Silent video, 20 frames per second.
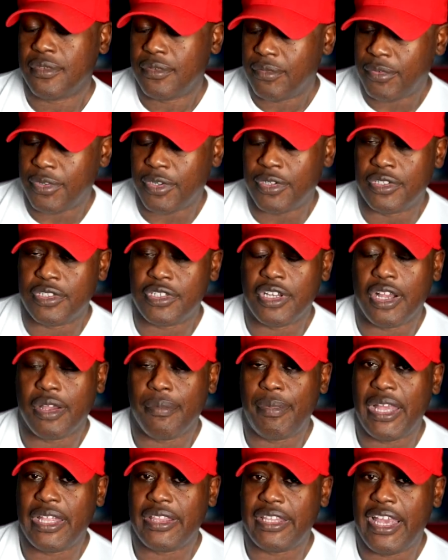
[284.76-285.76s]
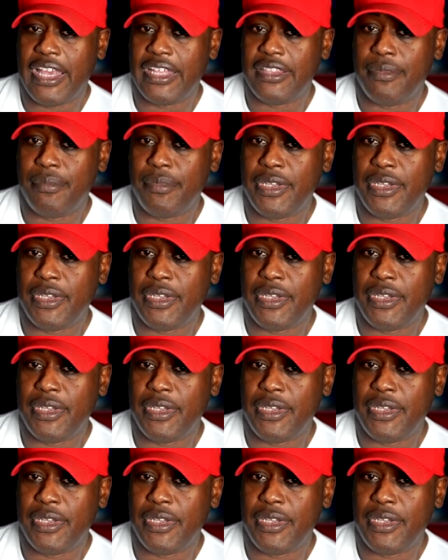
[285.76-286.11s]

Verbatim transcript: We're going to talk about that in a